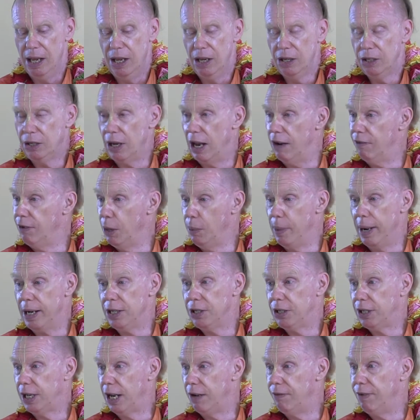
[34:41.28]
So
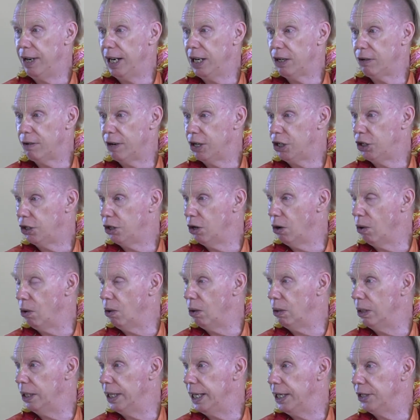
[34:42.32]
everyone's giving Krishna
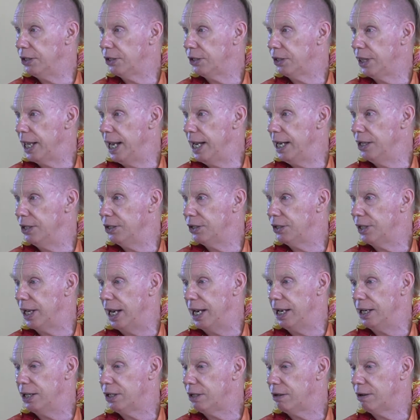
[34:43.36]
all these things,
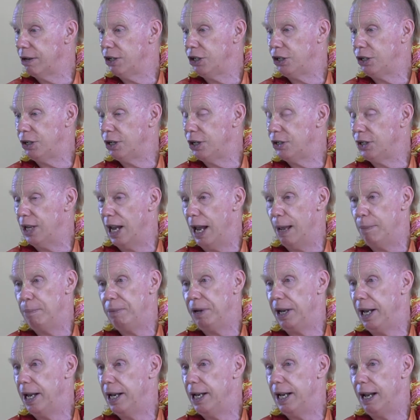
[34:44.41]
and Krishna's
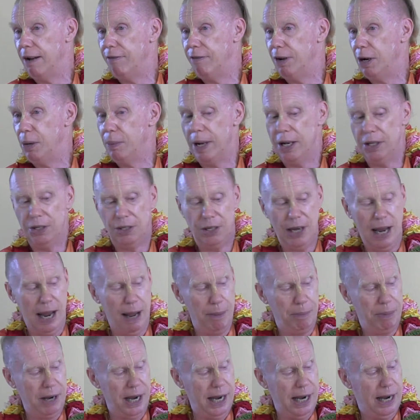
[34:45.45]
happy and everyone's
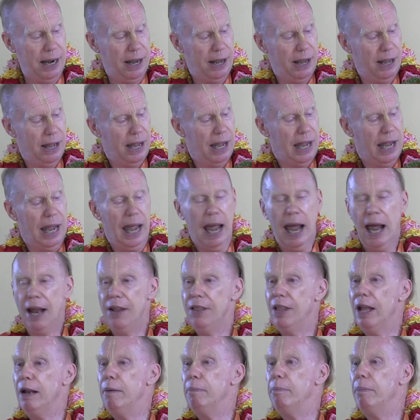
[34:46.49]
happy. And
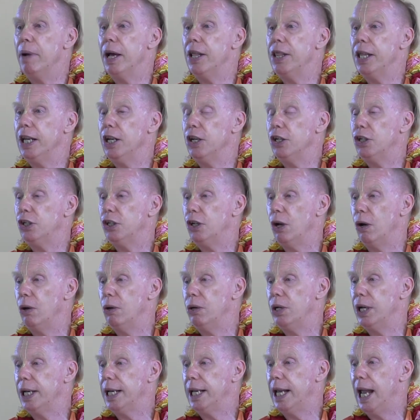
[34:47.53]
then Mother
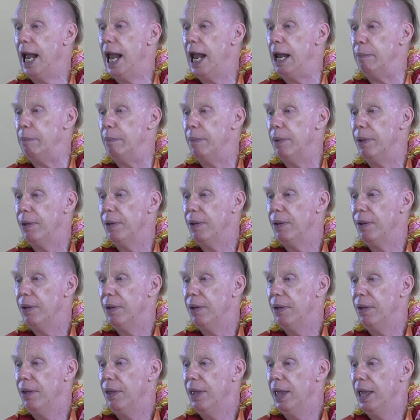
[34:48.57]
Yashoda came.
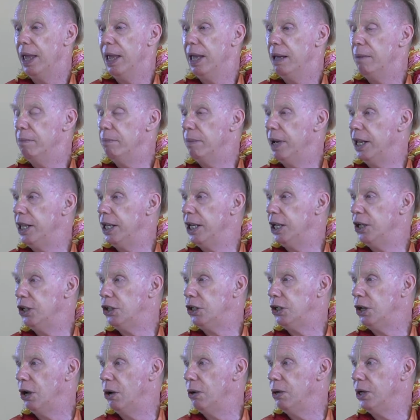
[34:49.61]
Mother
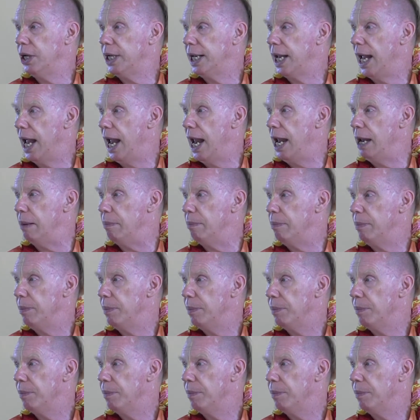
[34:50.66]
Yashoda came,